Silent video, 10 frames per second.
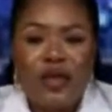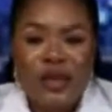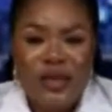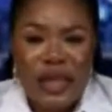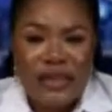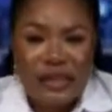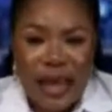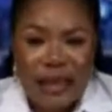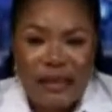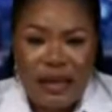Houston
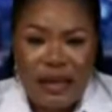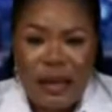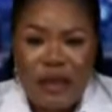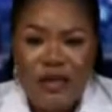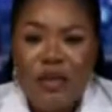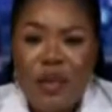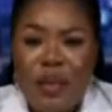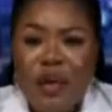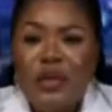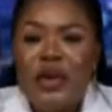says, to
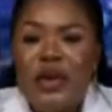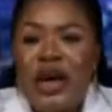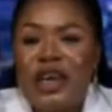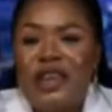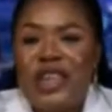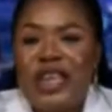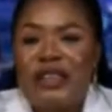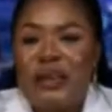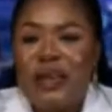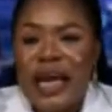rebuild production and
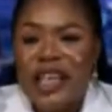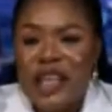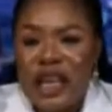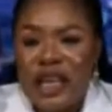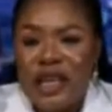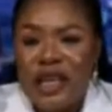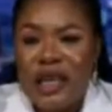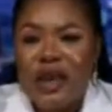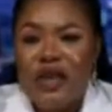supply chain.